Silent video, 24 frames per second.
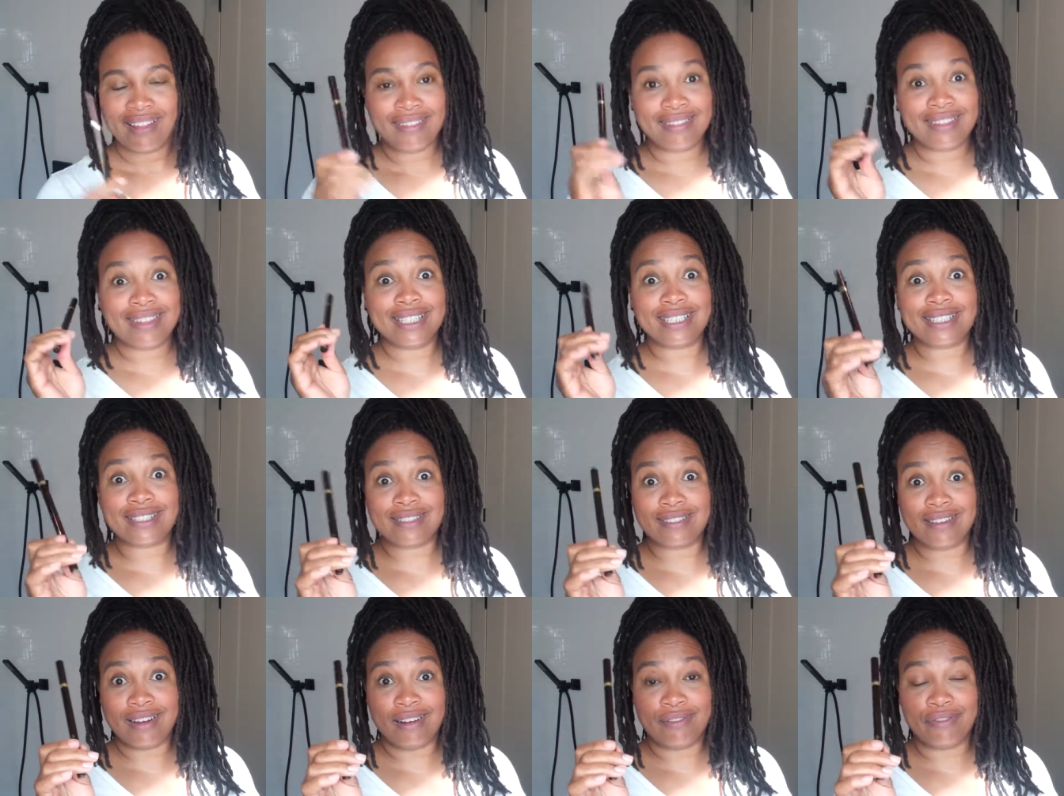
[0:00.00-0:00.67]

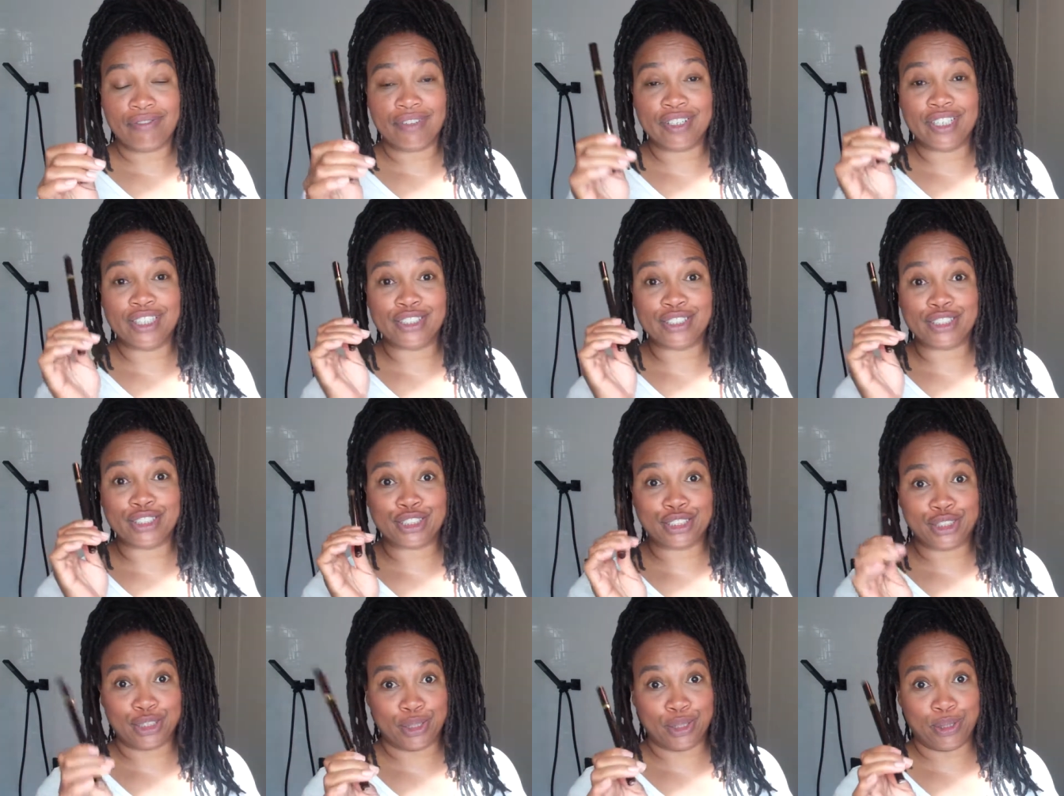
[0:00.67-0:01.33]
This stuff is
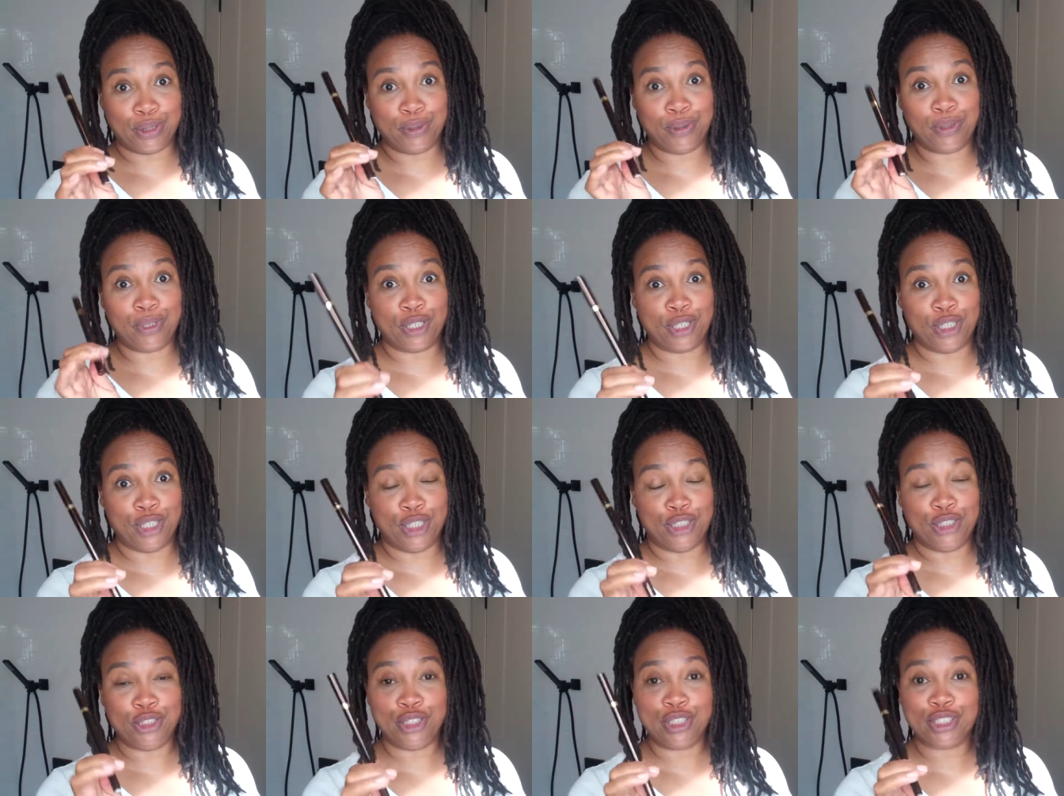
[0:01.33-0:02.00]
so
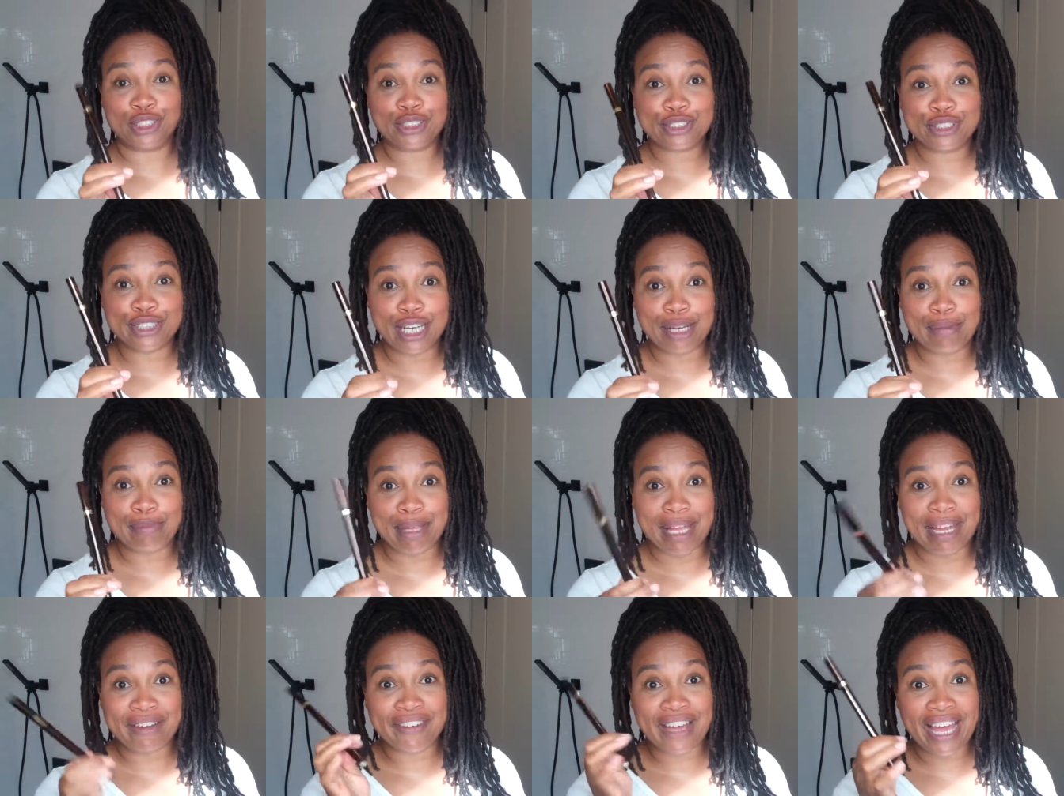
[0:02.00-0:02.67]
good. Do you understand
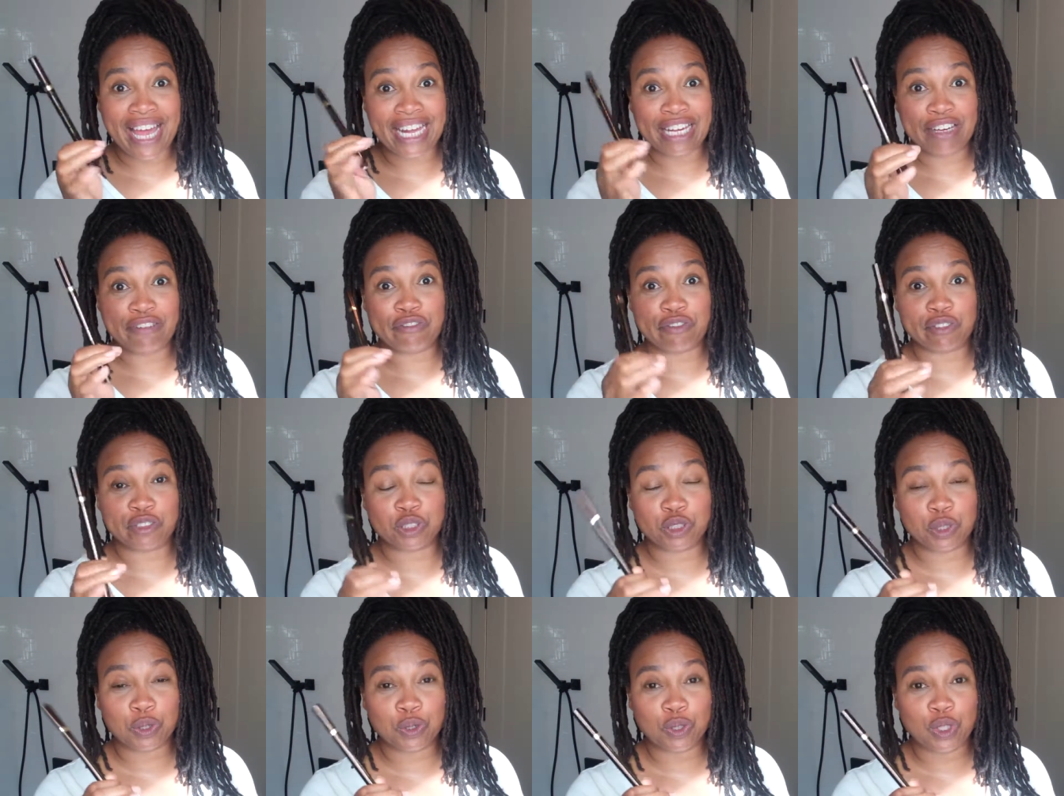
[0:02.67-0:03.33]
me? I've had it for
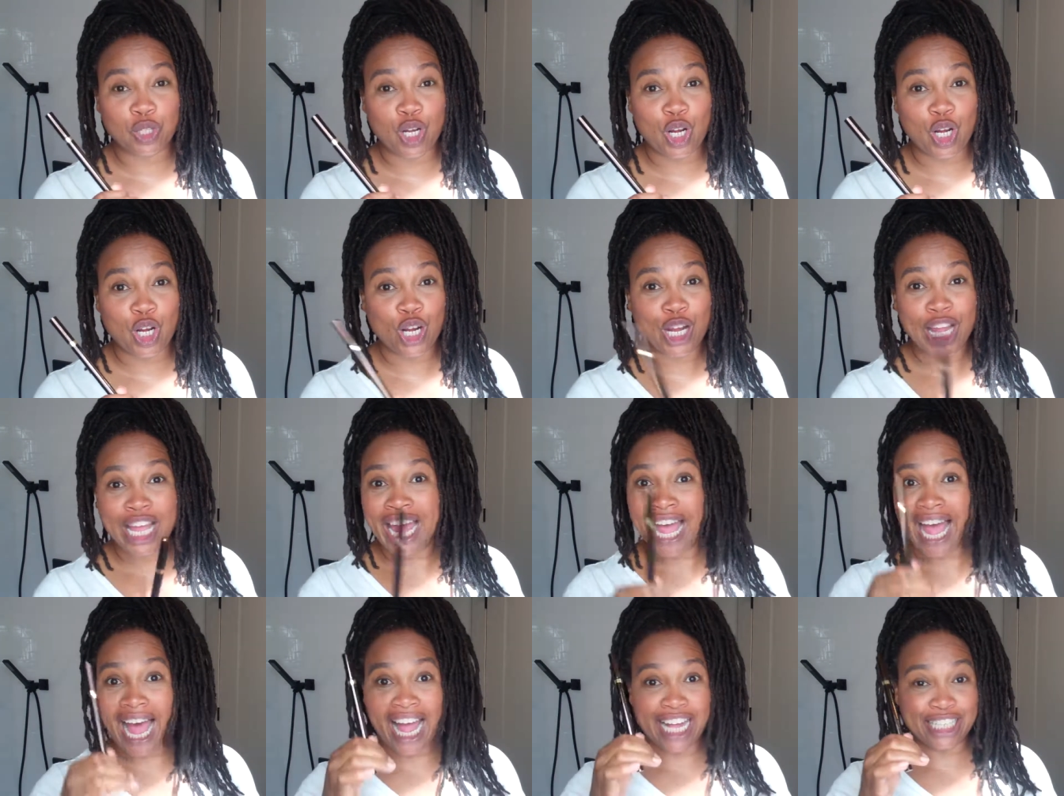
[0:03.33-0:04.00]
so long.
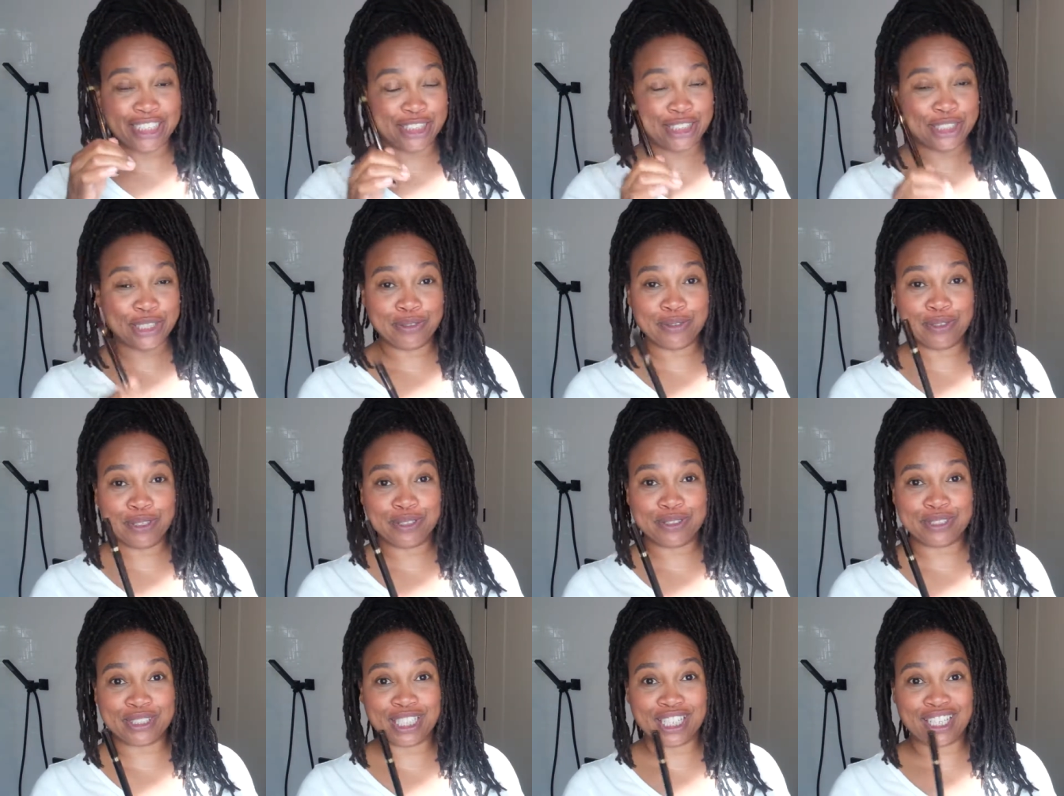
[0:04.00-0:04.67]
I don't
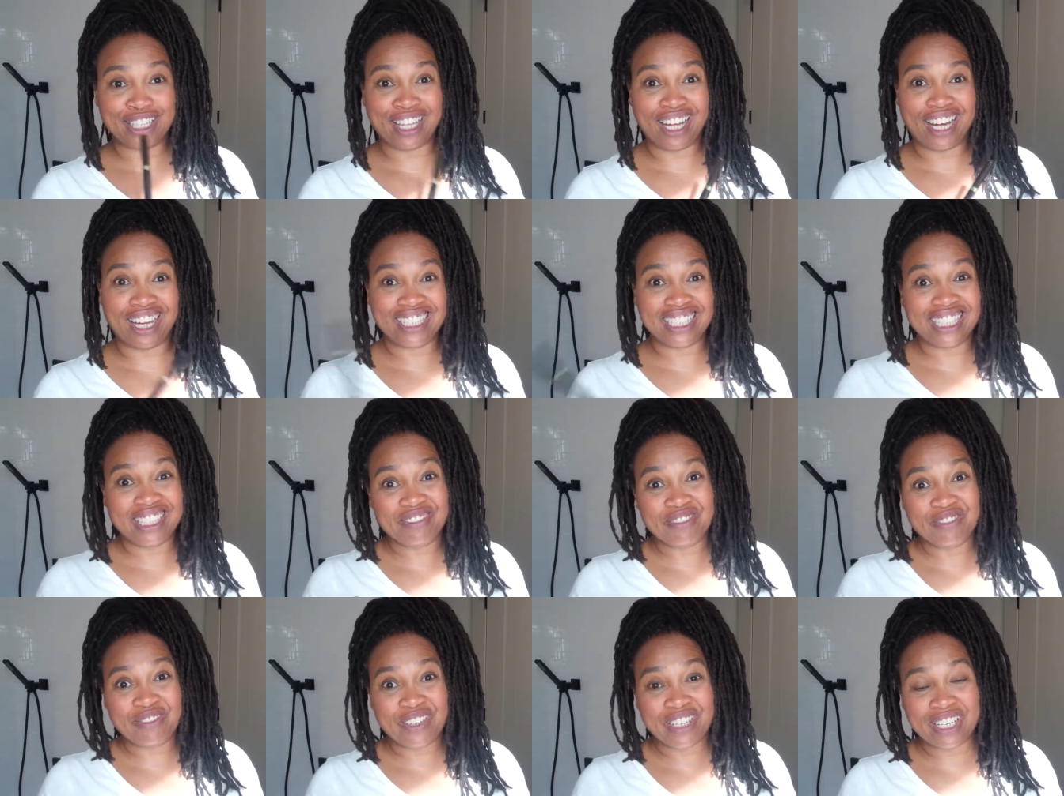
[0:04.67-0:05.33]
use it a lot,
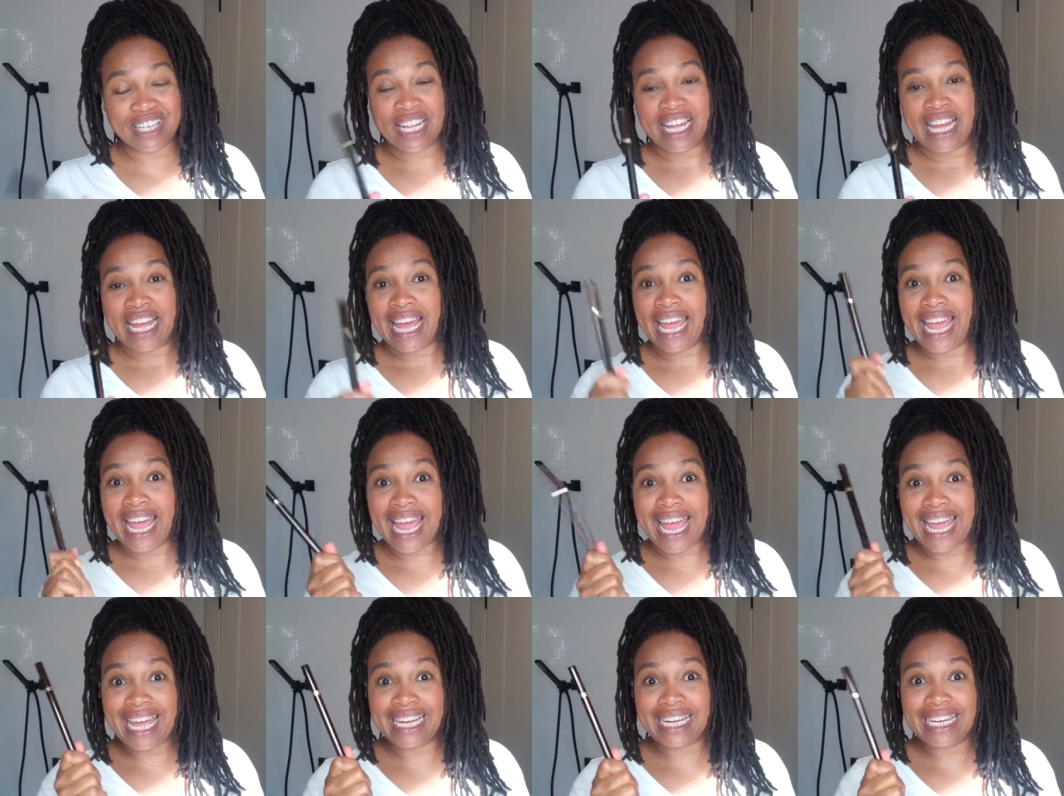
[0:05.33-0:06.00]
even when,
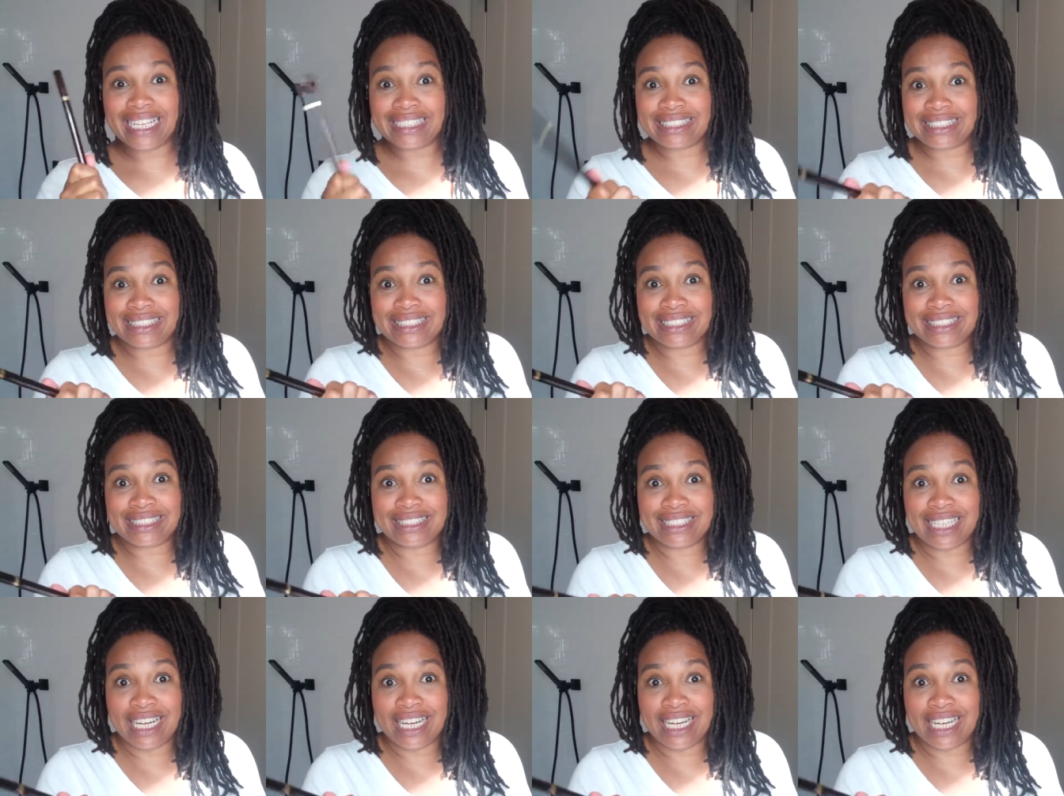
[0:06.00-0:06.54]
and it's just